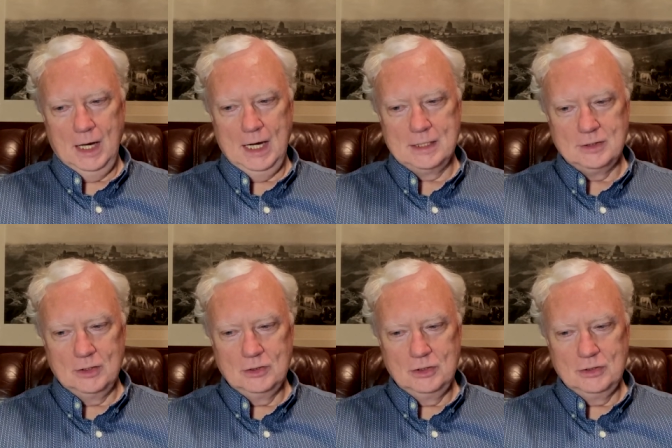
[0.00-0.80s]

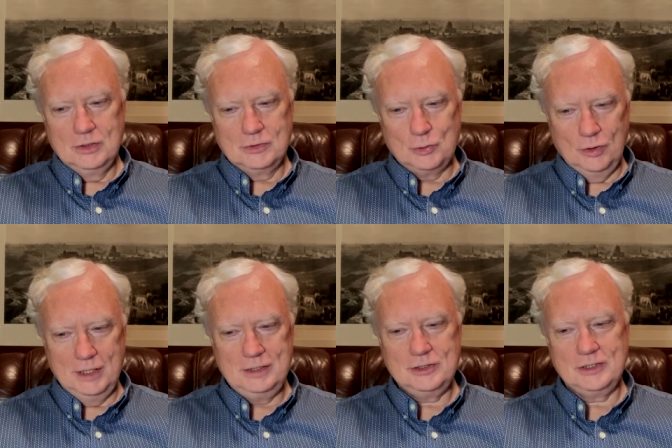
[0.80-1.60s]
And to
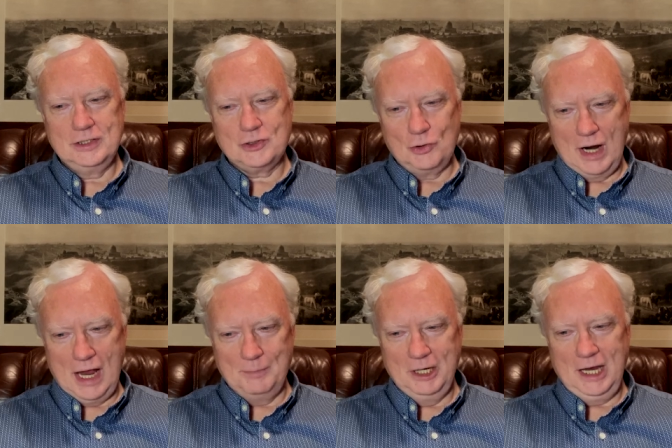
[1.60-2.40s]
this, Sister
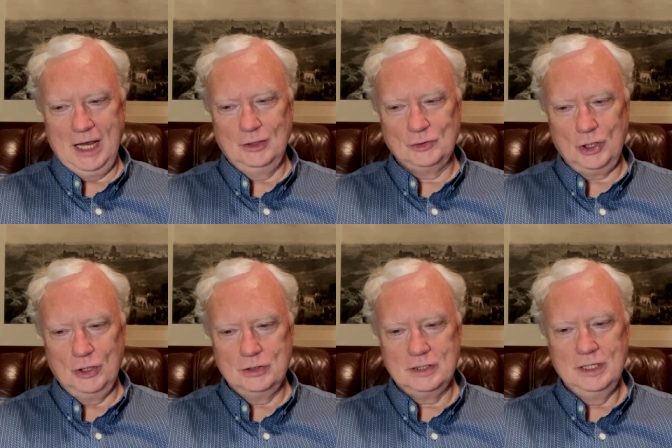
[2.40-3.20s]
Abigail
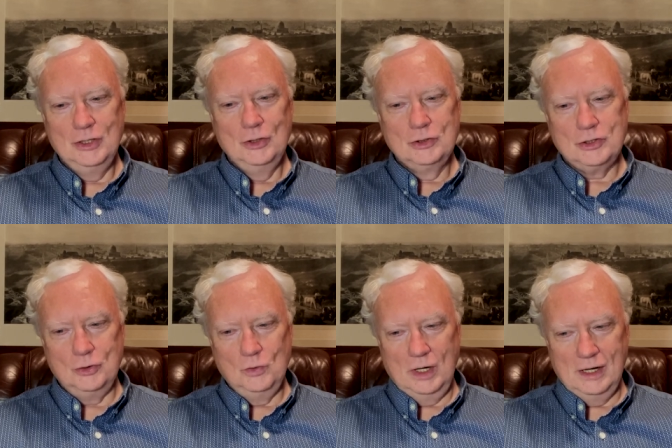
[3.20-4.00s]
turned
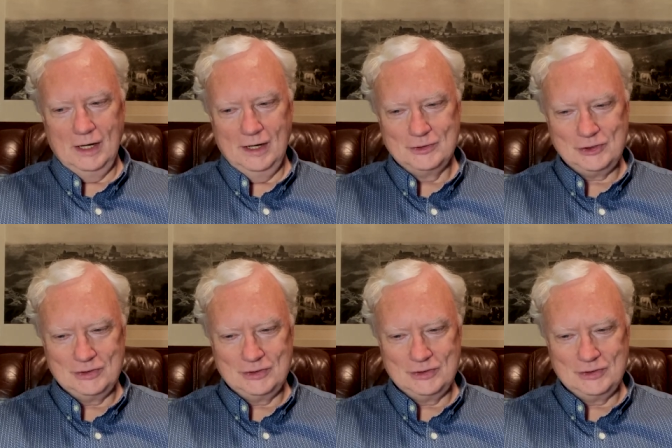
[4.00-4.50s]
to uh,